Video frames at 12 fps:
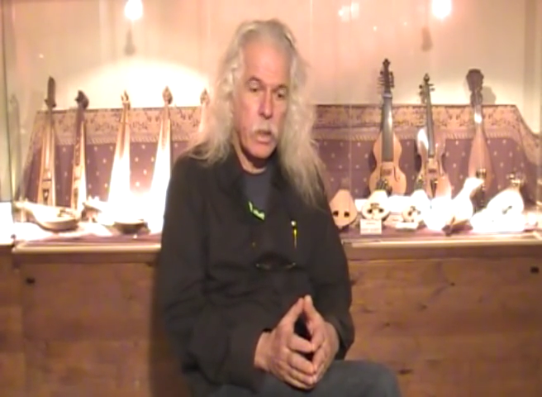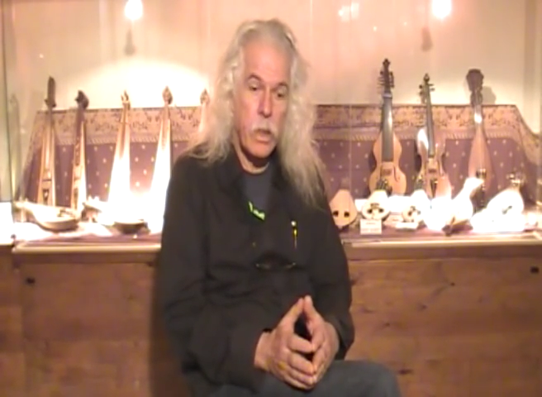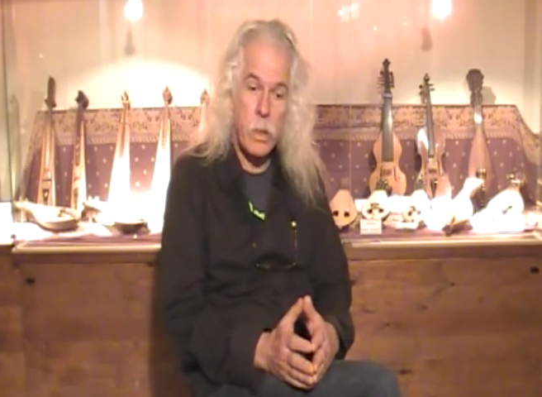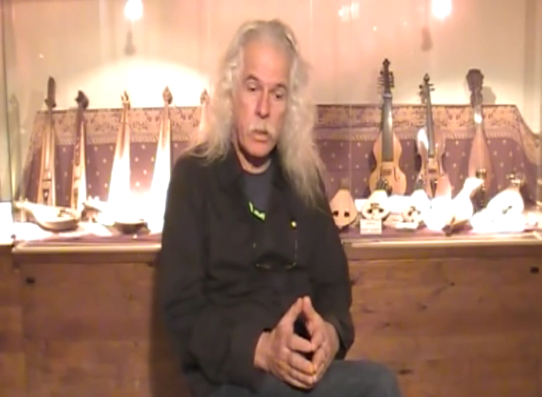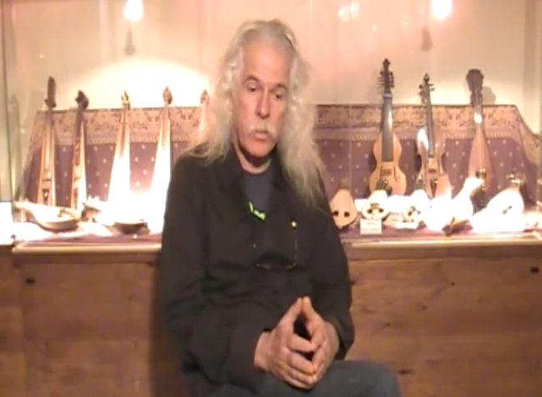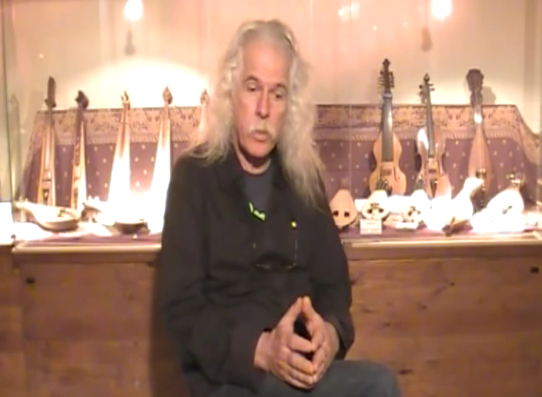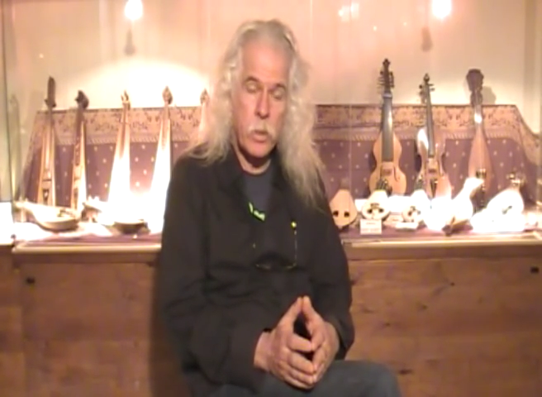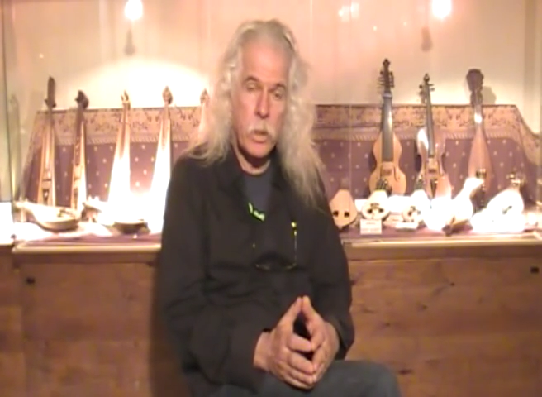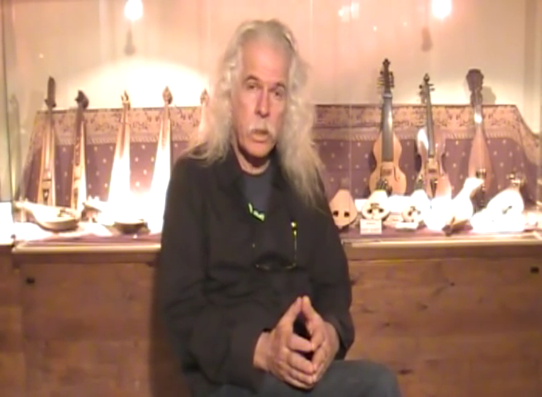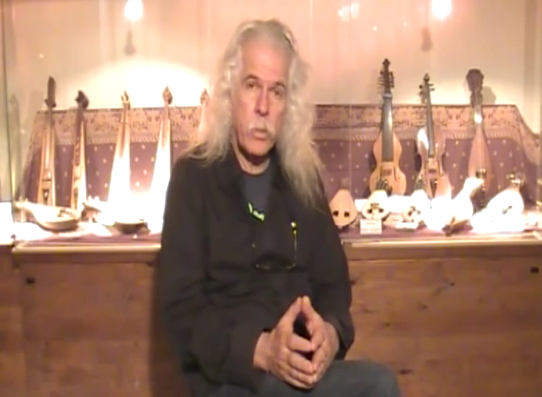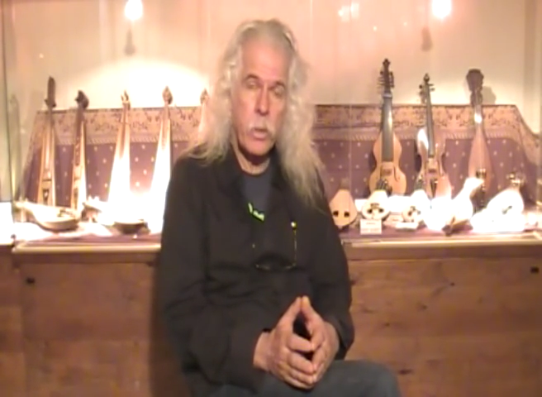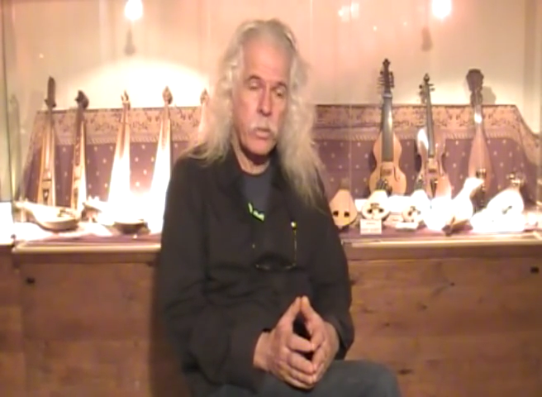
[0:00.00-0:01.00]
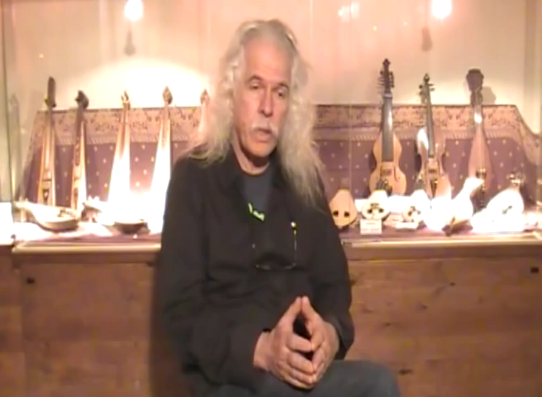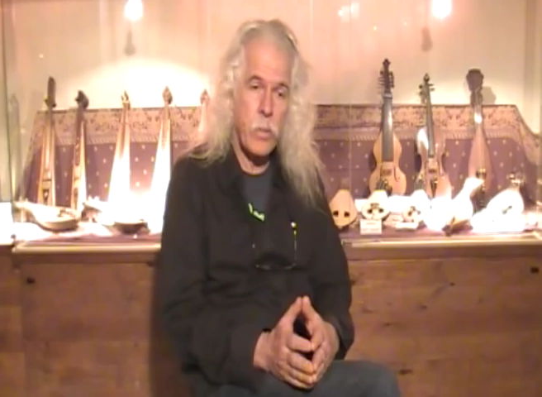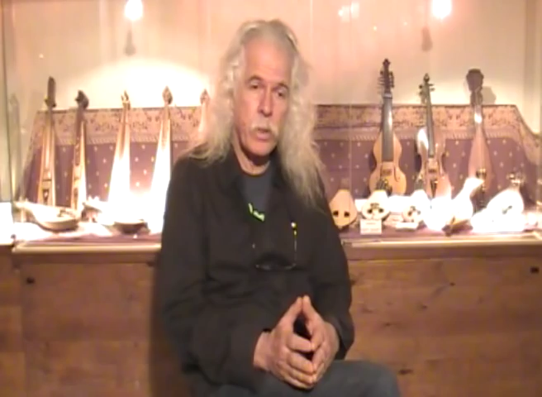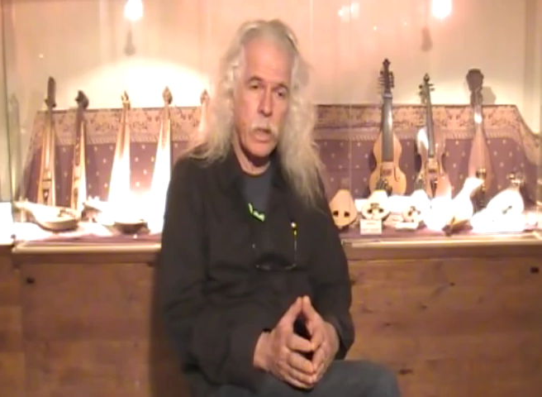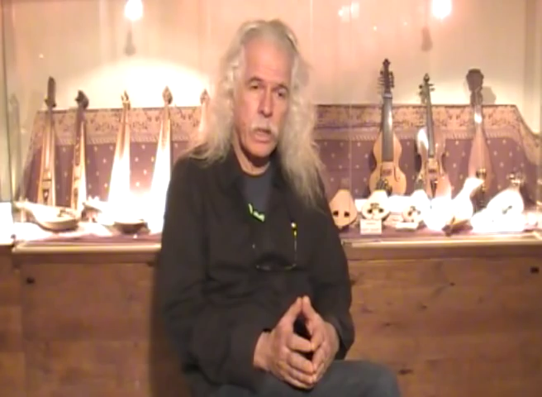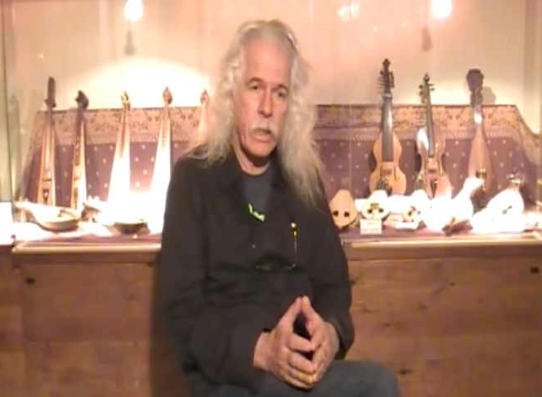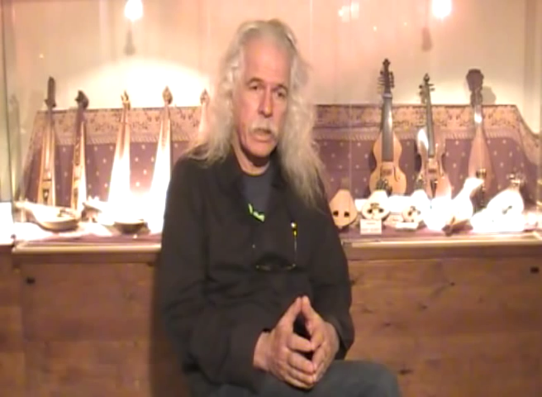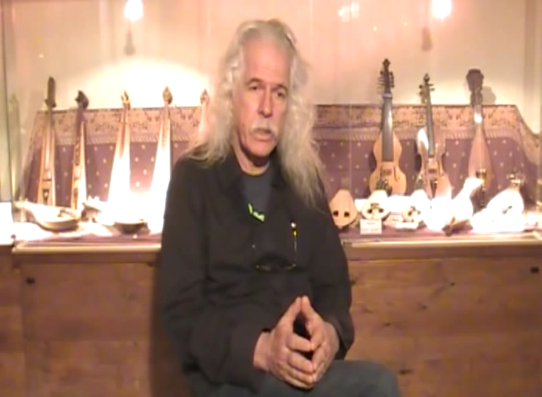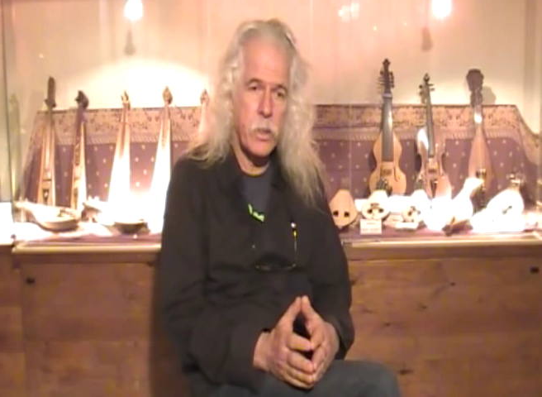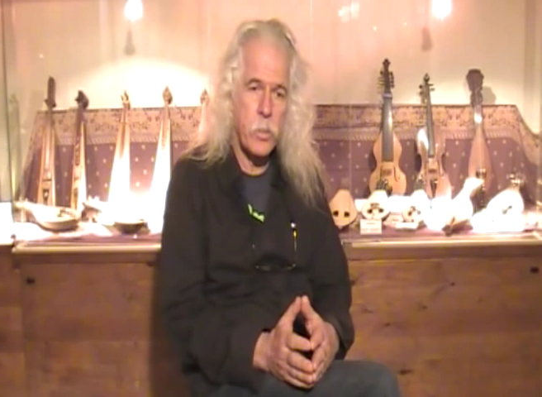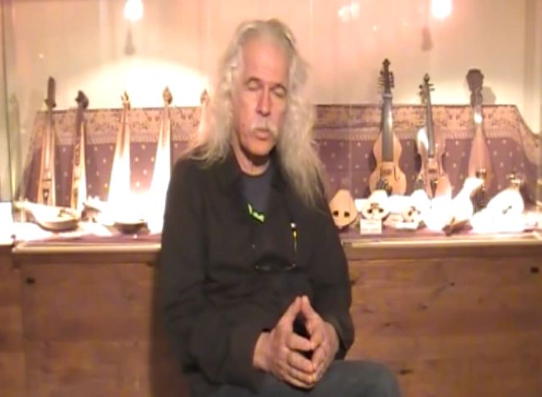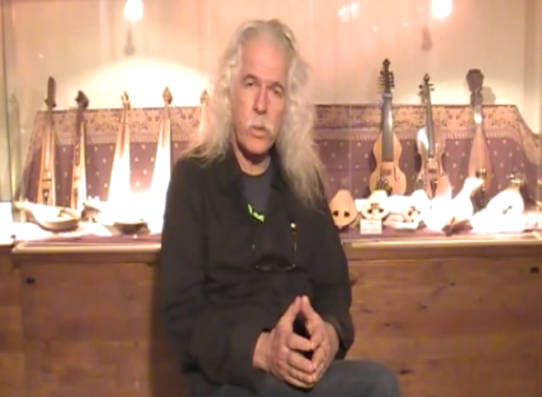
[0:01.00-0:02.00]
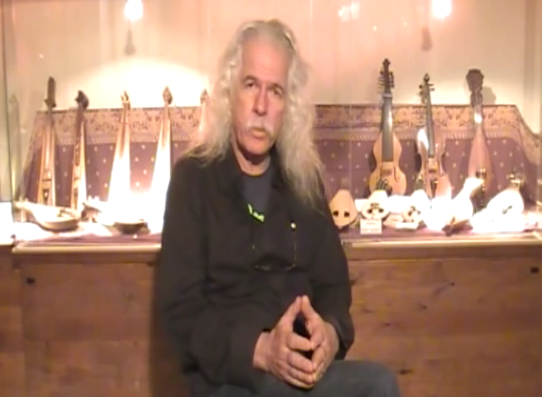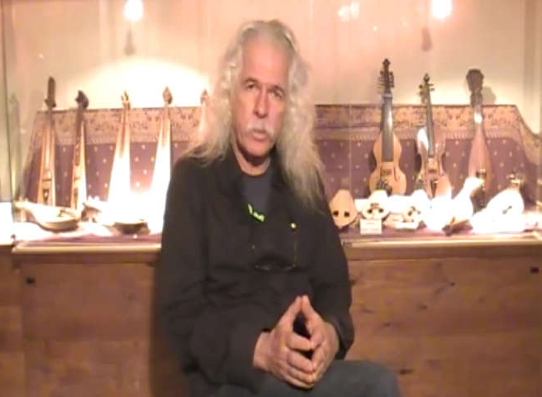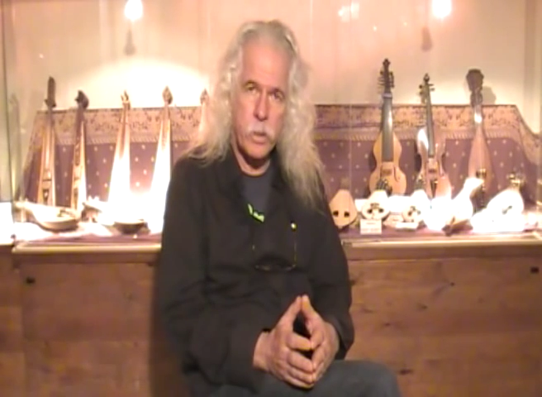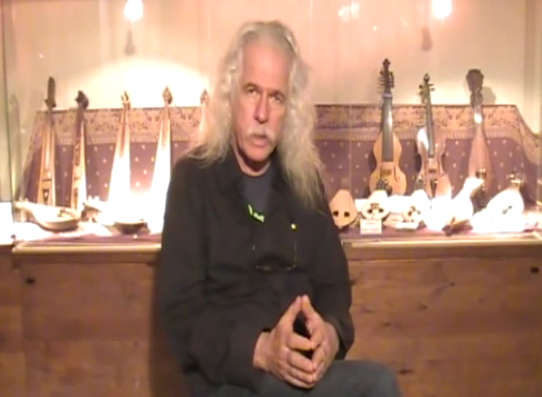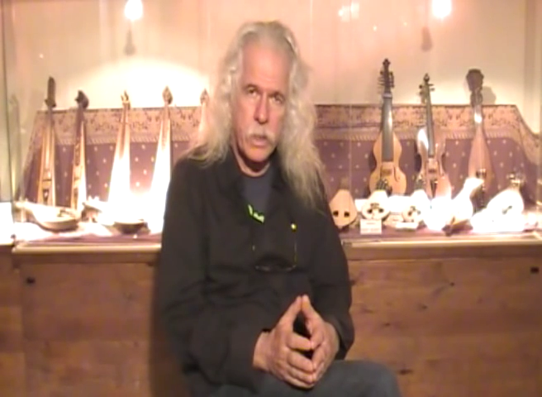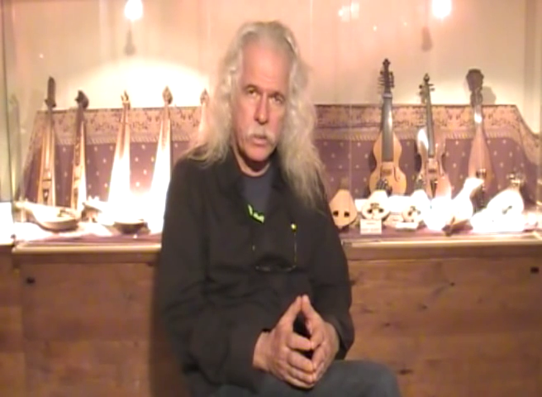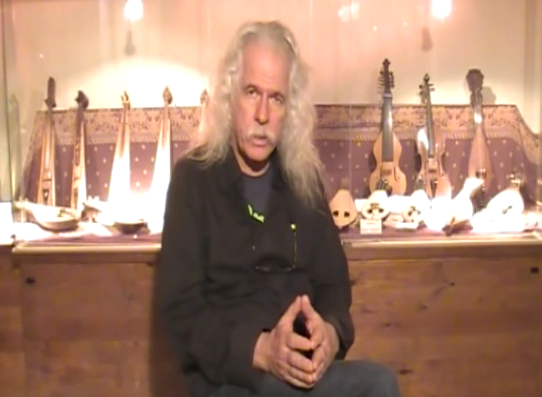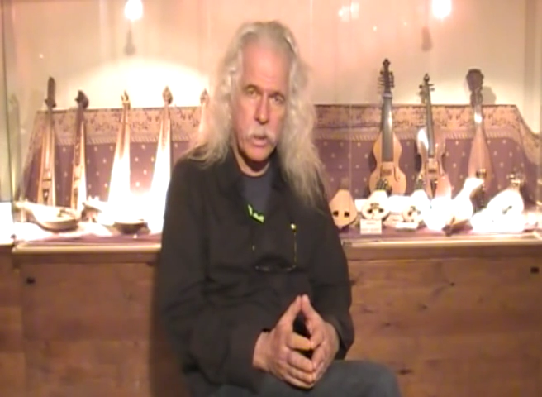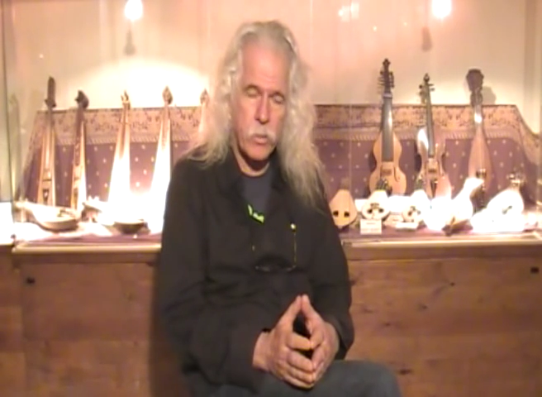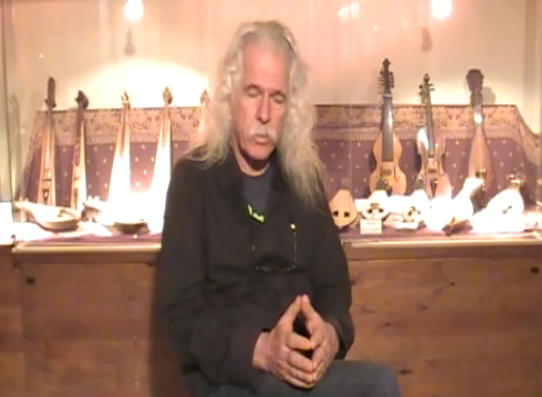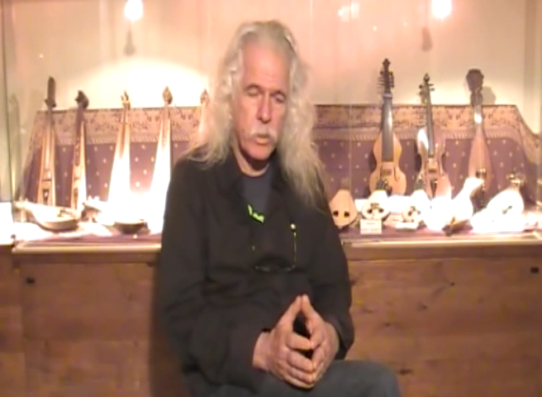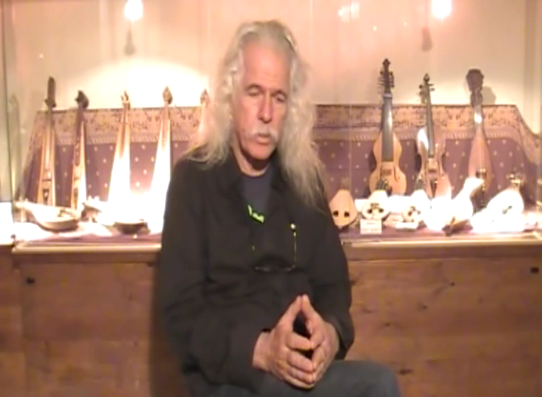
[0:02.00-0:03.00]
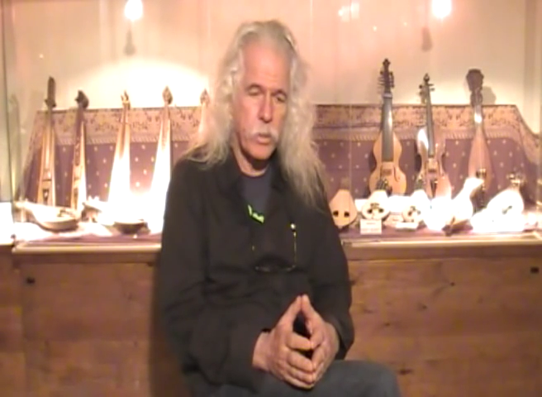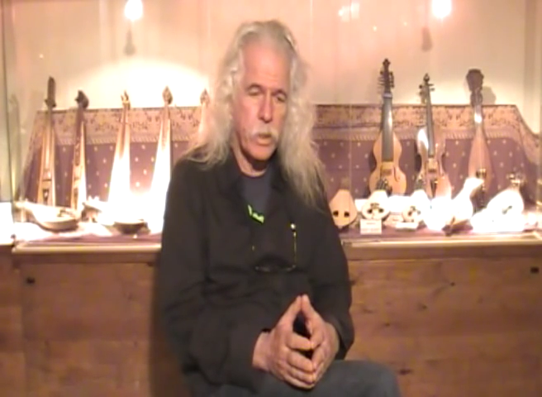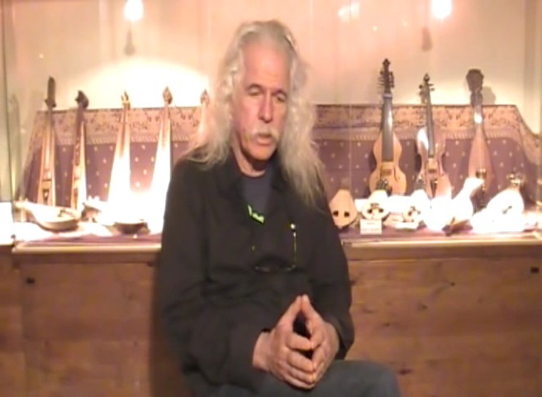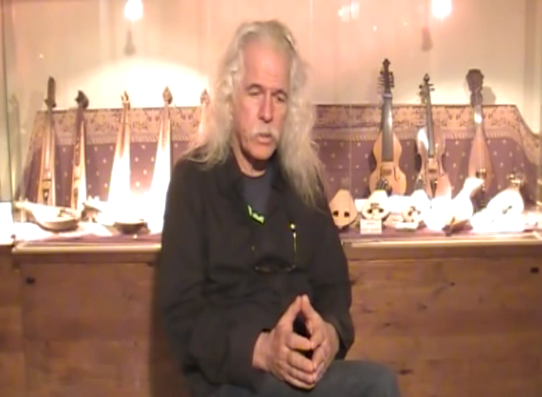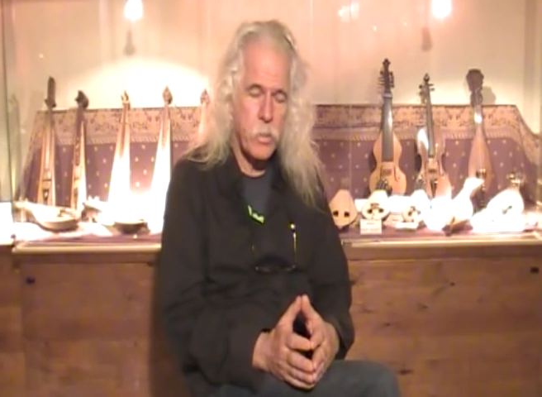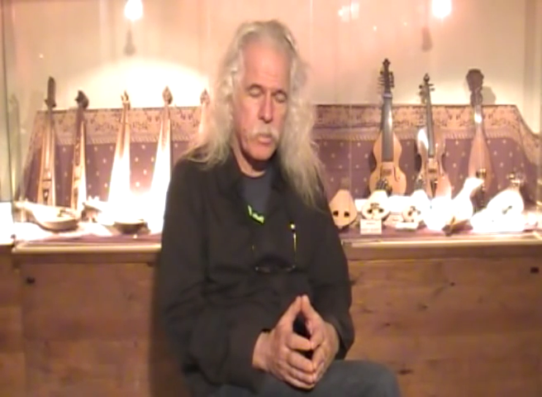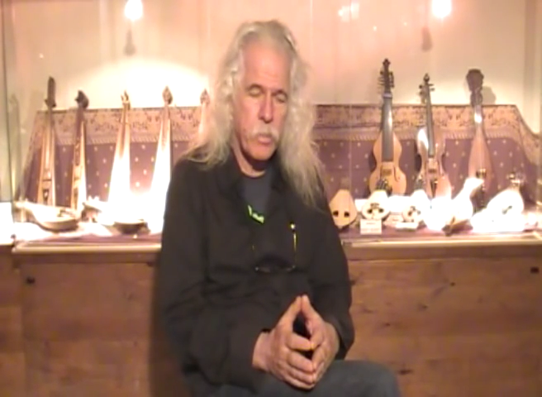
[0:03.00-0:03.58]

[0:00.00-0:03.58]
And unfortunately, we have never had any support from the central government of Greece.